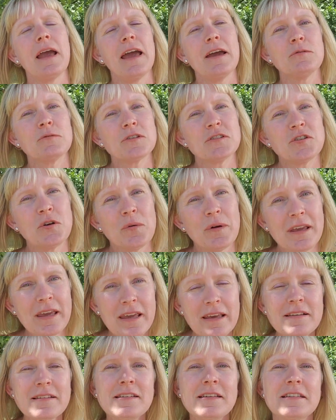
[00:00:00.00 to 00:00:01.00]
It was so
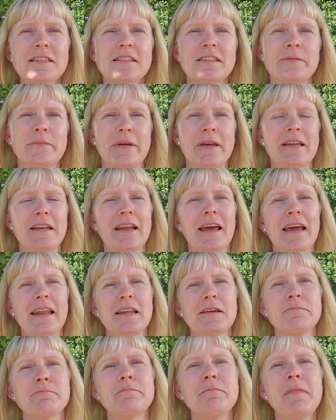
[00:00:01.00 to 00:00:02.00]
easy to spin, and
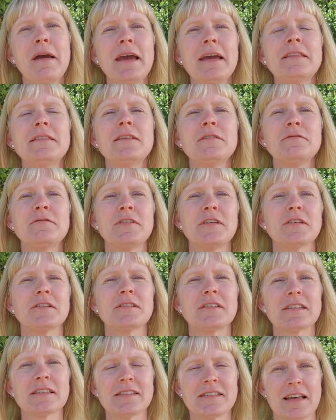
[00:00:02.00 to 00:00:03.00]
it made them feel
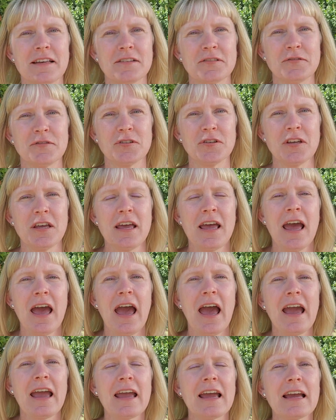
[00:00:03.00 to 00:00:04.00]
successful.
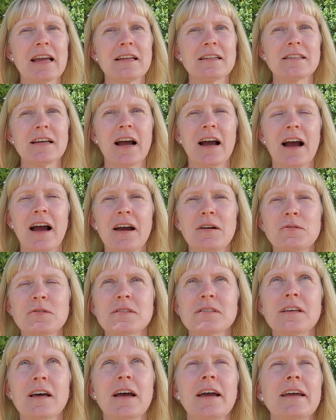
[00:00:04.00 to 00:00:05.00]
And I
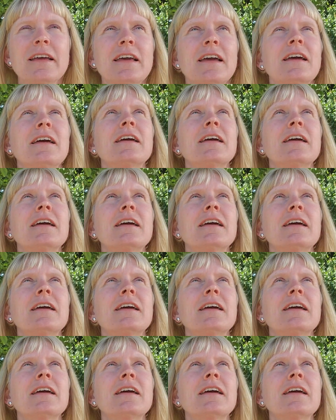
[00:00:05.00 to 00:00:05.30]
was like,